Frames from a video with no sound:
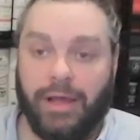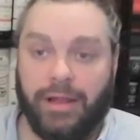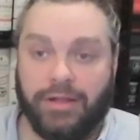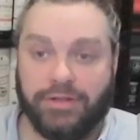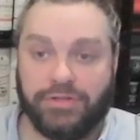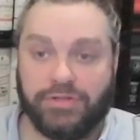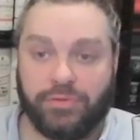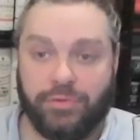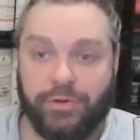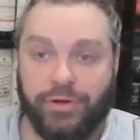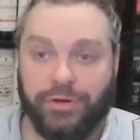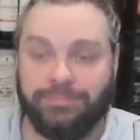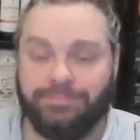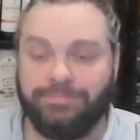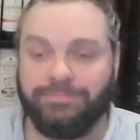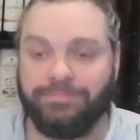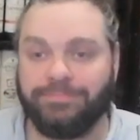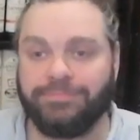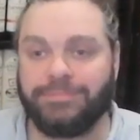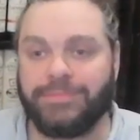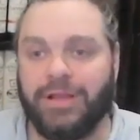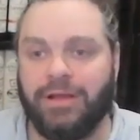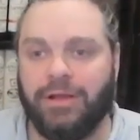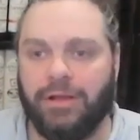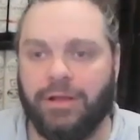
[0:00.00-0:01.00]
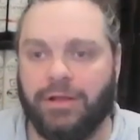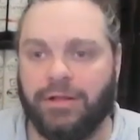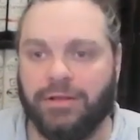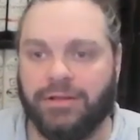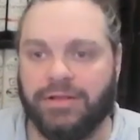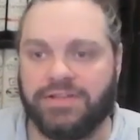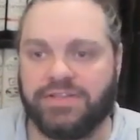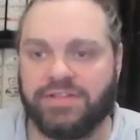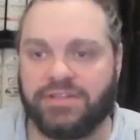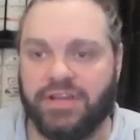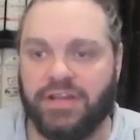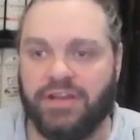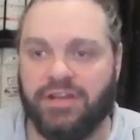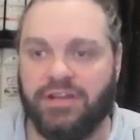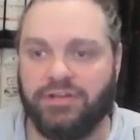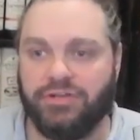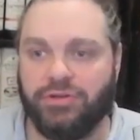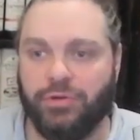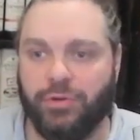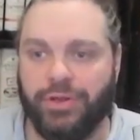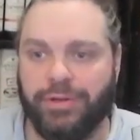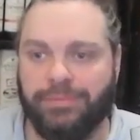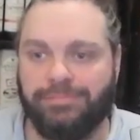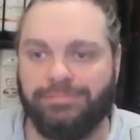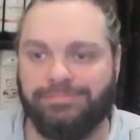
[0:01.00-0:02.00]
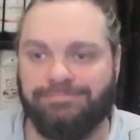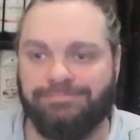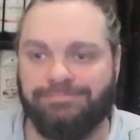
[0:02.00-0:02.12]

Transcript: it's real. Let's get into it.